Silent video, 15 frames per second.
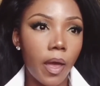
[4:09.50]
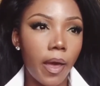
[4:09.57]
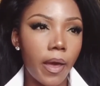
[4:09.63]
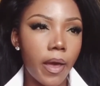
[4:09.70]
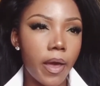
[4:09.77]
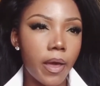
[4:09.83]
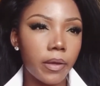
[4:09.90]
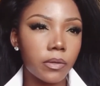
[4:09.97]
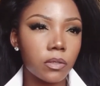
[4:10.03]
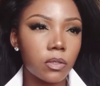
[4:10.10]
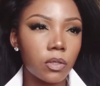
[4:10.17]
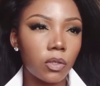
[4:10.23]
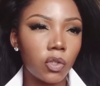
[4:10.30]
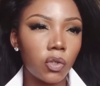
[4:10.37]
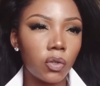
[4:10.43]

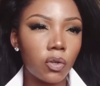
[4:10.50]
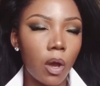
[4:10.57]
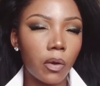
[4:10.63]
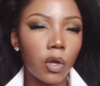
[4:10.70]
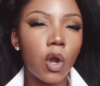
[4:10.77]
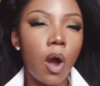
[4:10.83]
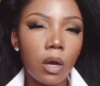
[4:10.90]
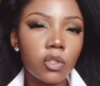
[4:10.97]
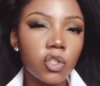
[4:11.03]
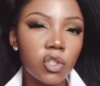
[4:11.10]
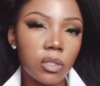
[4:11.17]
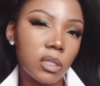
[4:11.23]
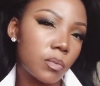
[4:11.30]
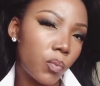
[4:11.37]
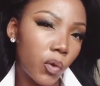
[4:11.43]
and you're not a
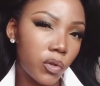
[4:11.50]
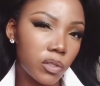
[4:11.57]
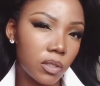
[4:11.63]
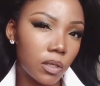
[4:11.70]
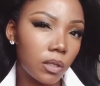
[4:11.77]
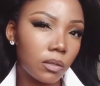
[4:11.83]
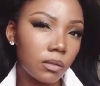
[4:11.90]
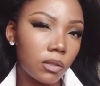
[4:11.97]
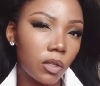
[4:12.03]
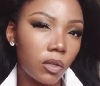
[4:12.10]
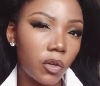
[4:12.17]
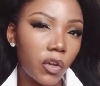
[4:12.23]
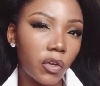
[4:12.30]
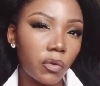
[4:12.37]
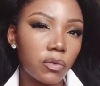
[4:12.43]
conscious person.
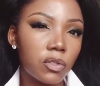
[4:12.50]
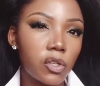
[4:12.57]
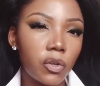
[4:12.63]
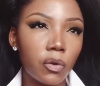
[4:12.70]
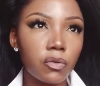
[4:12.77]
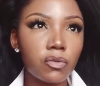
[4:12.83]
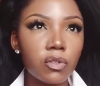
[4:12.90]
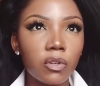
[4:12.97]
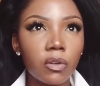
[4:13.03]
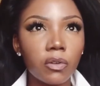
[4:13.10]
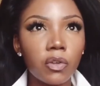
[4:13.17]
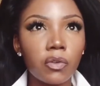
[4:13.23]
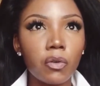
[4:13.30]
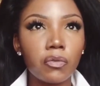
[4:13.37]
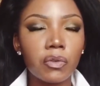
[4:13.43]
You
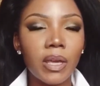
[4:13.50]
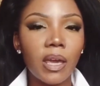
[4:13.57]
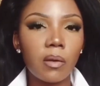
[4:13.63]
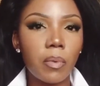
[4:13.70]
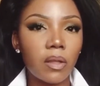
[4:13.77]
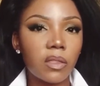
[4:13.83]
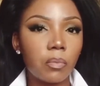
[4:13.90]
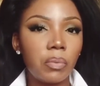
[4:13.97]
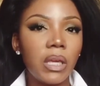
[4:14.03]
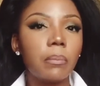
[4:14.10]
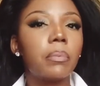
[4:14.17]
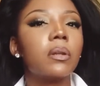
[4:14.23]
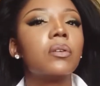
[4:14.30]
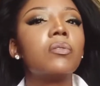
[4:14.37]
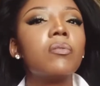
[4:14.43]
don't care about the
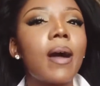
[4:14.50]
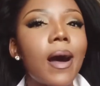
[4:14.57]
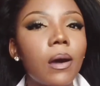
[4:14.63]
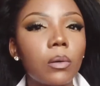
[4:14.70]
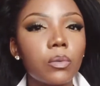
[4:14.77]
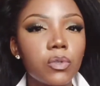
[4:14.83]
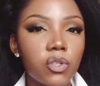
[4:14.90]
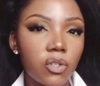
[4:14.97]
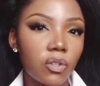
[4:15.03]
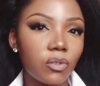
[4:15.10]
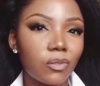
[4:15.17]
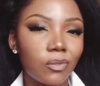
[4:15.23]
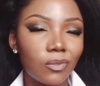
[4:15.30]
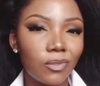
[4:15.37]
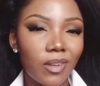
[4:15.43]
people around
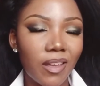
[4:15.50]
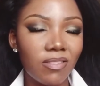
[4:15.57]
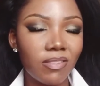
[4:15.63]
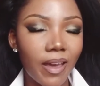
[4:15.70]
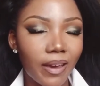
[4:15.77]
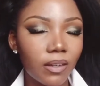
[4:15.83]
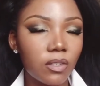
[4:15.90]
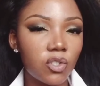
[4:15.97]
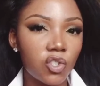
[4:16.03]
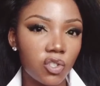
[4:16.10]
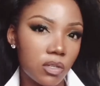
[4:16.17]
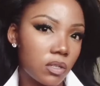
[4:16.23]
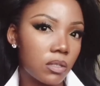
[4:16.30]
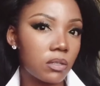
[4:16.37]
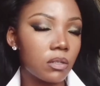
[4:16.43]
you, and that is
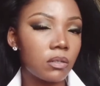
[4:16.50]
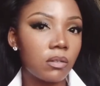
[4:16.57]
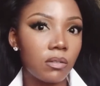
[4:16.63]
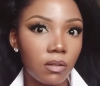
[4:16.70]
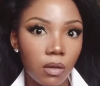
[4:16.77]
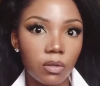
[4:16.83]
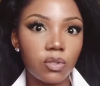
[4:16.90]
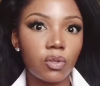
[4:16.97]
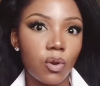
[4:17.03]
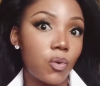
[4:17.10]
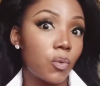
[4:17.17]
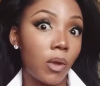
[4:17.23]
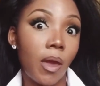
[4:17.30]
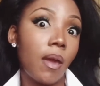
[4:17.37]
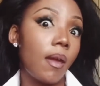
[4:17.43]
just not
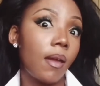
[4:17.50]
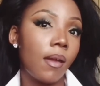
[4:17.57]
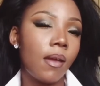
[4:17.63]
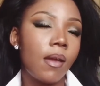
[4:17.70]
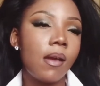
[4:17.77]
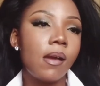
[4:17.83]
okay.